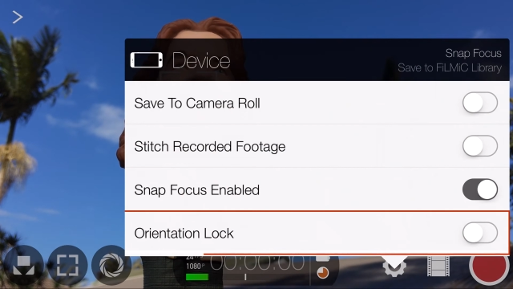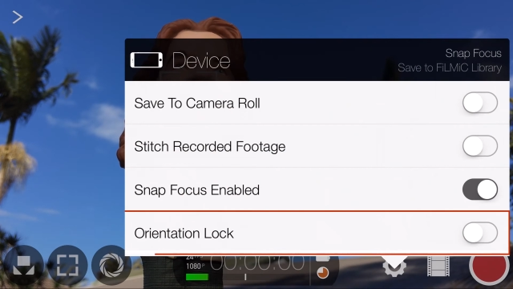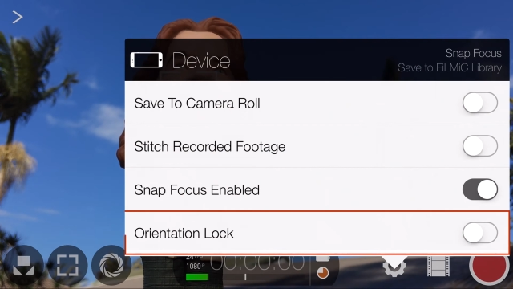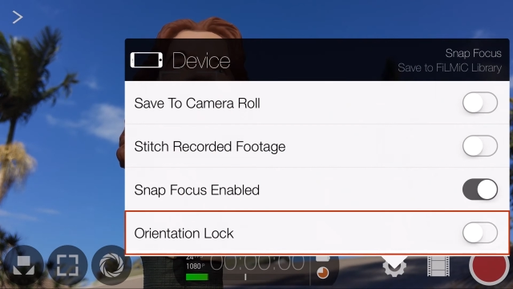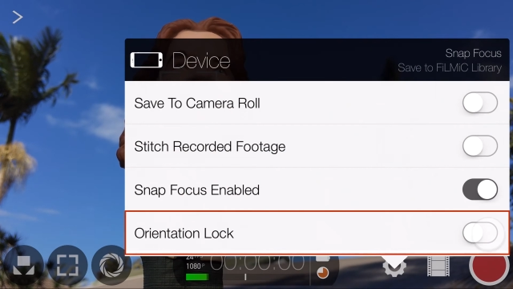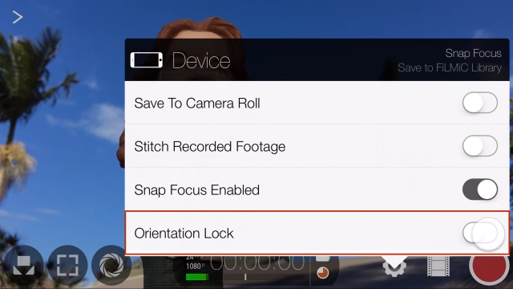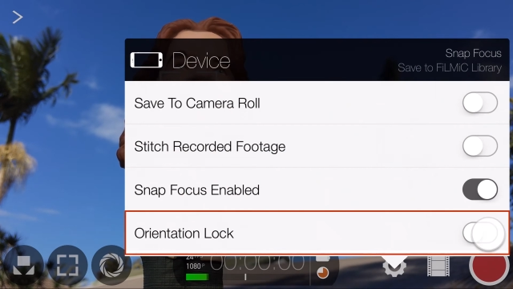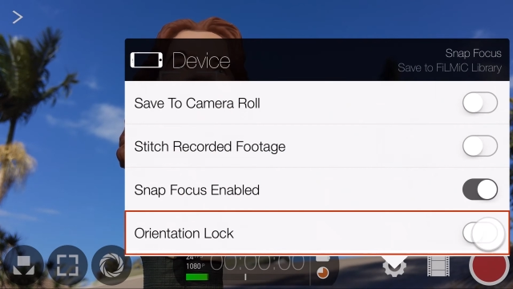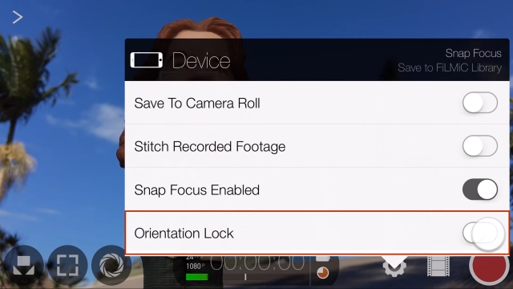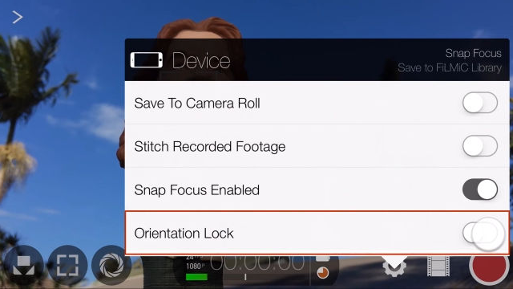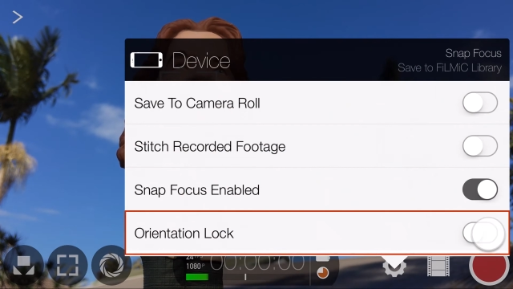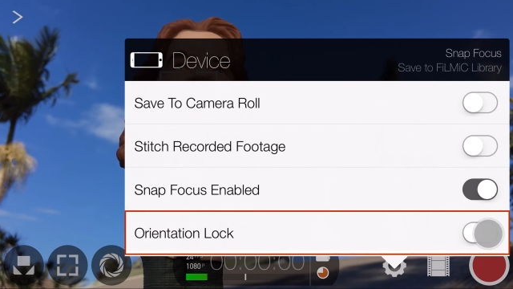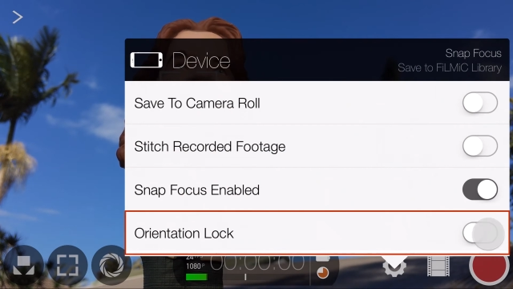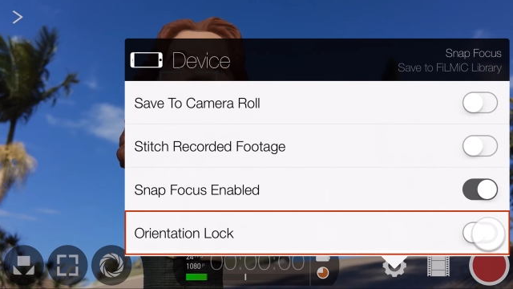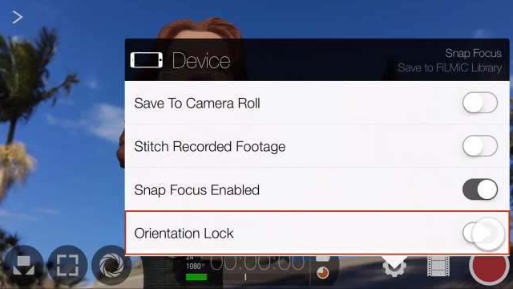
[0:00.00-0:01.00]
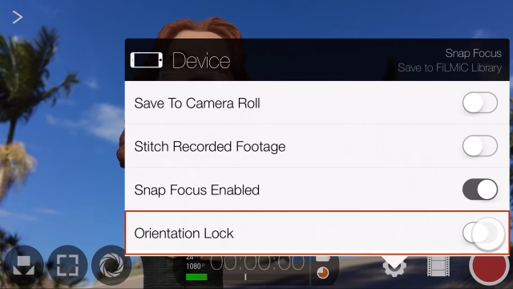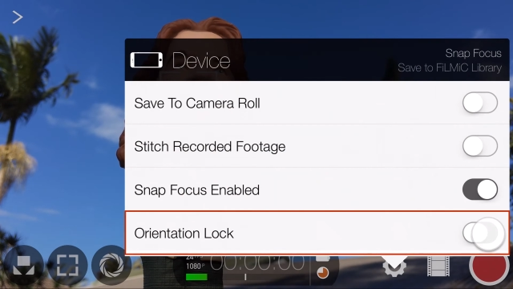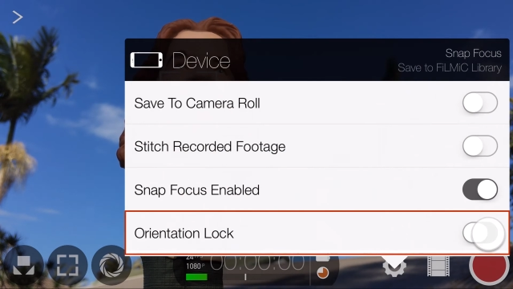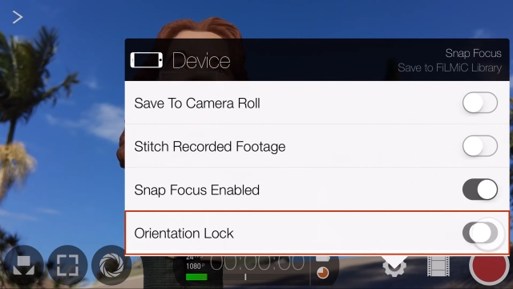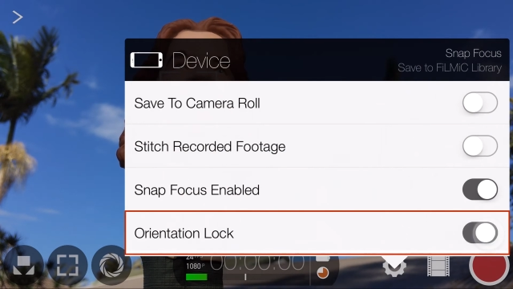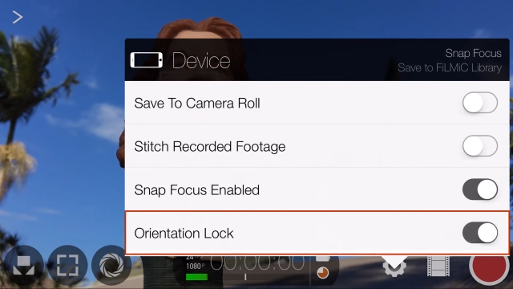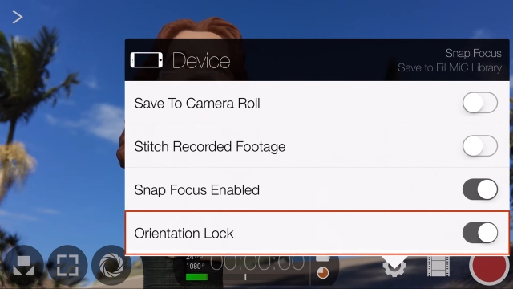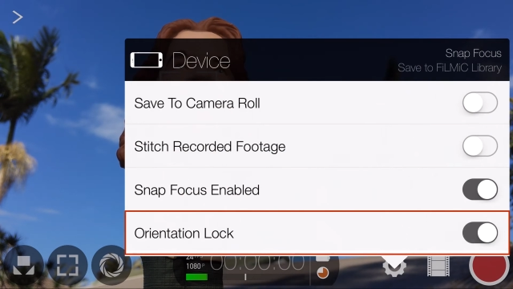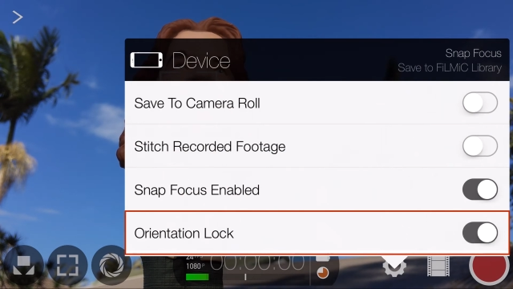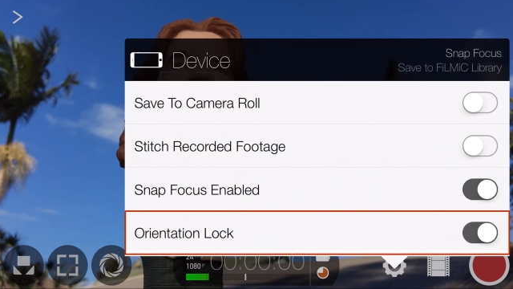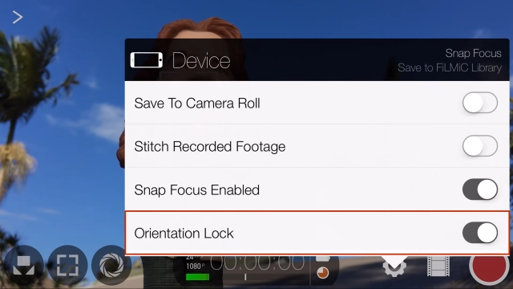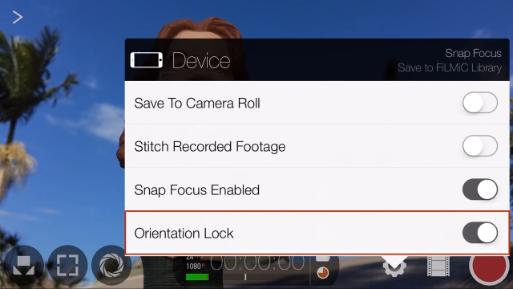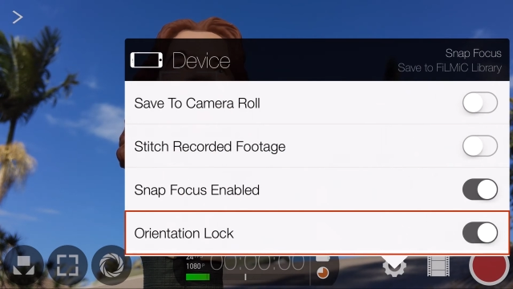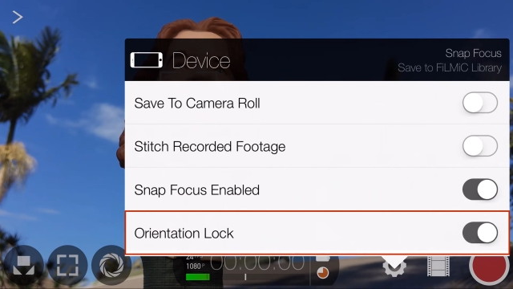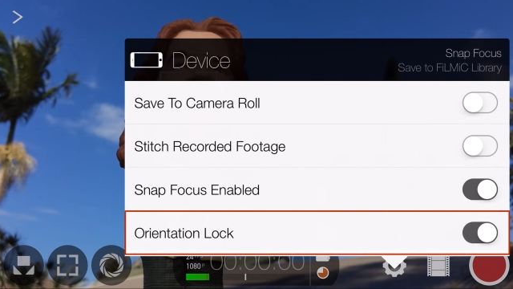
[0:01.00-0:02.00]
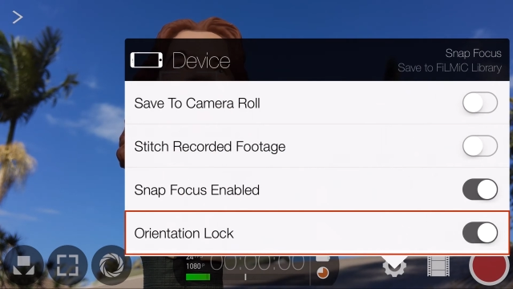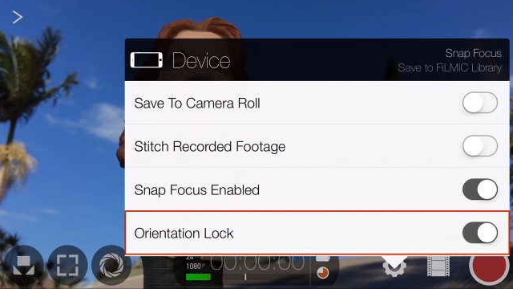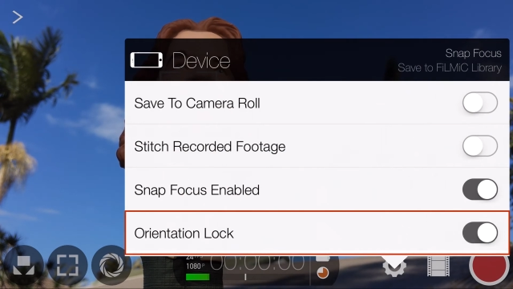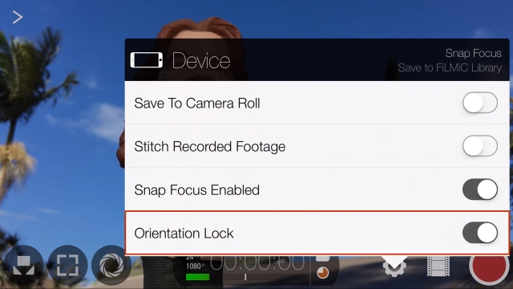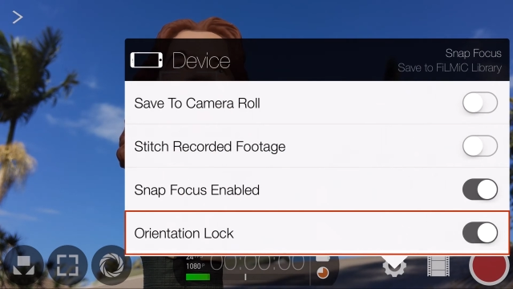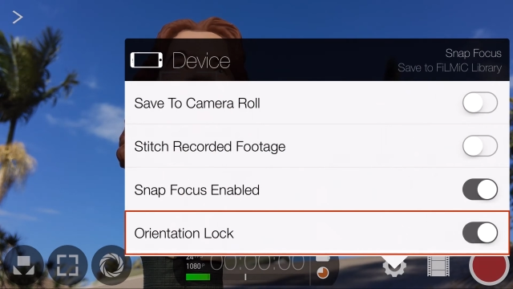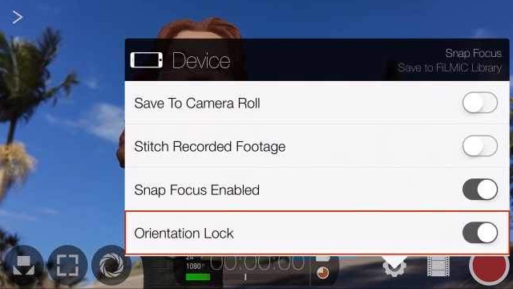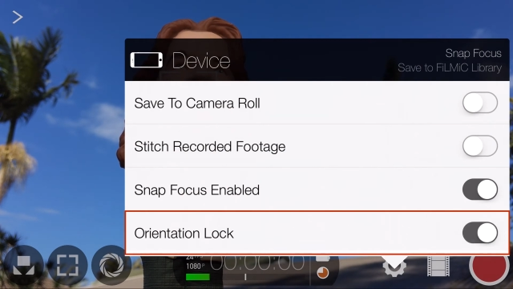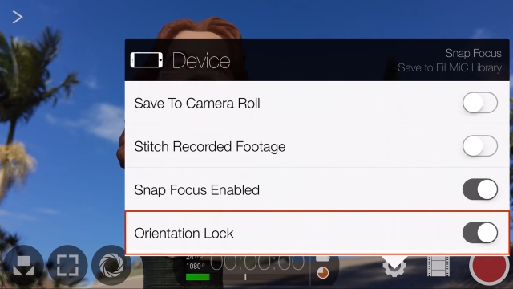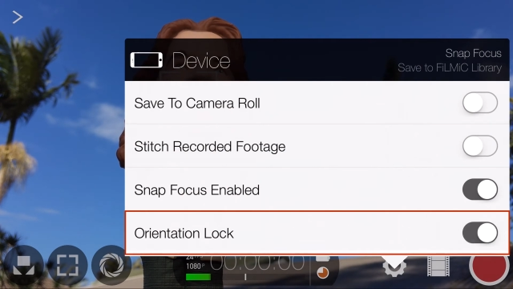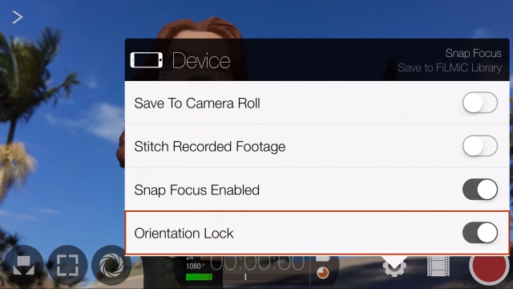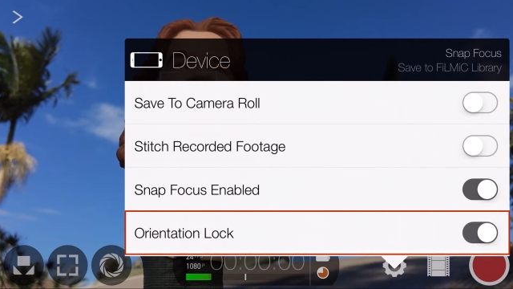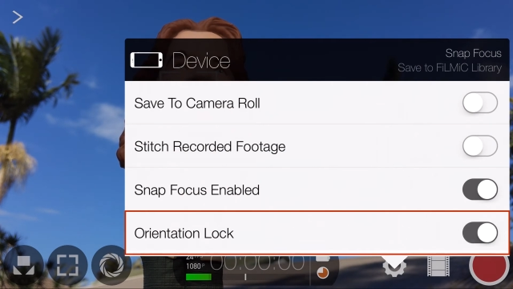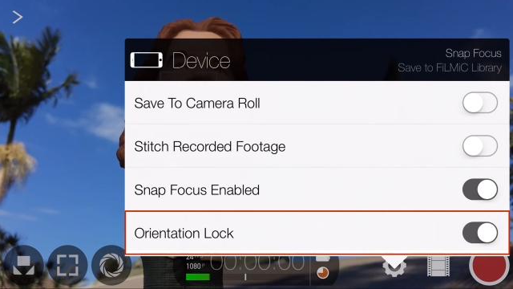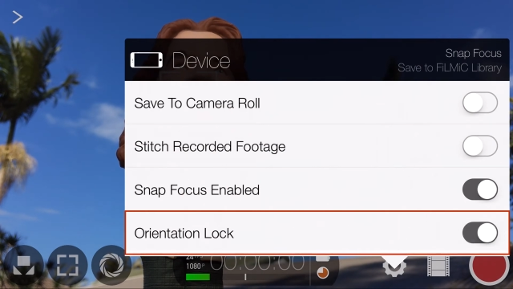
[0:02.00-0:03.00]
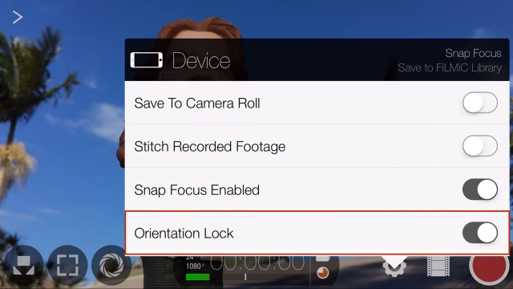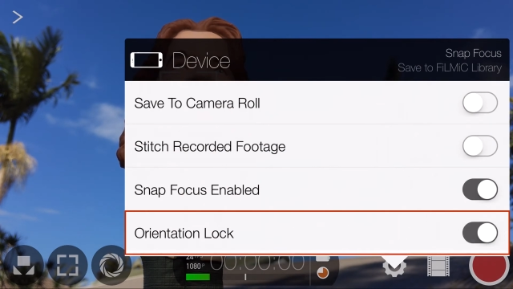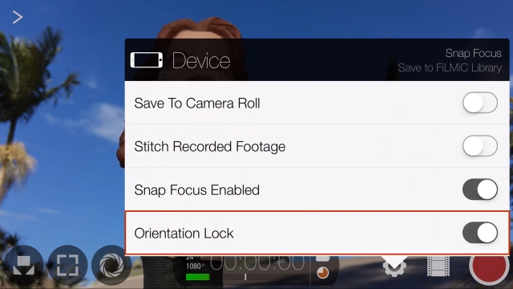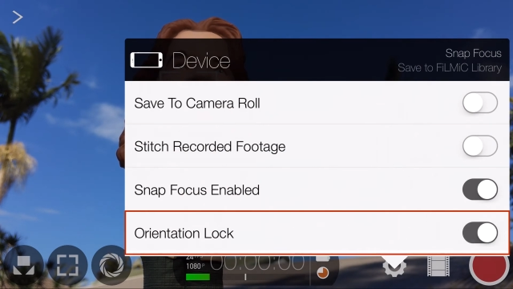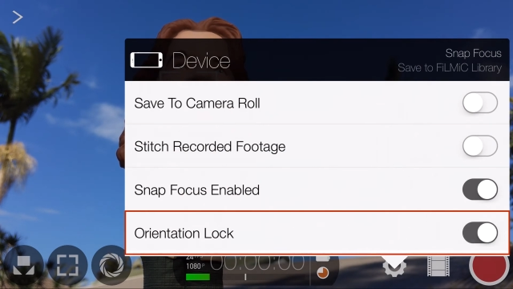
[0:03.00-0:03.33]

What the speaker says: [unreadable: no face in view]